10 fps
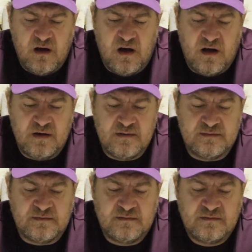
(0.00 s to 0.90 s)

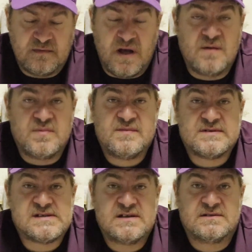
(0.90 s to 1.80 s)
And
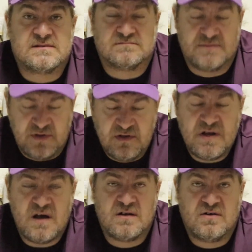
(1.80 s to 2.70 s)
people said, good
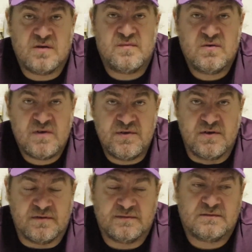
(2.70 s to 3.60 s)
luck, God be with
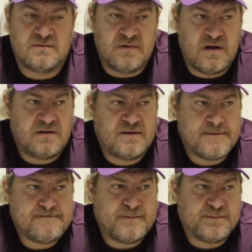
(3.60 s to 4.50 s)
you. Well,
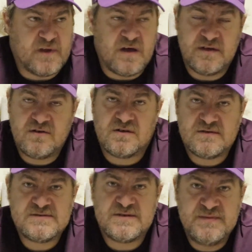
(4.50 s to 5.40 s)
I think God
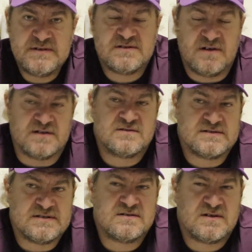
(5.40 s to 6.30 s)
was with me tonight,
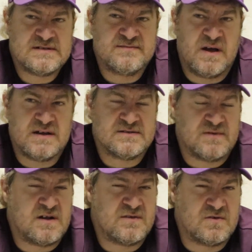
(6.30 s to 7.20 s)
because it's not as bad as
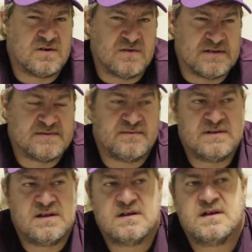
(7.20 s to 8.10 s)
what I thought it was.
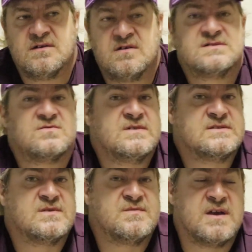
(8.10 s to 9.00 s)
But then again, God's
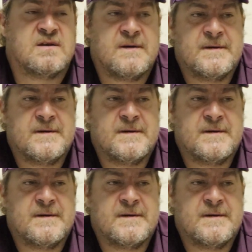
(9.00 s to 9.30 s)
always with me.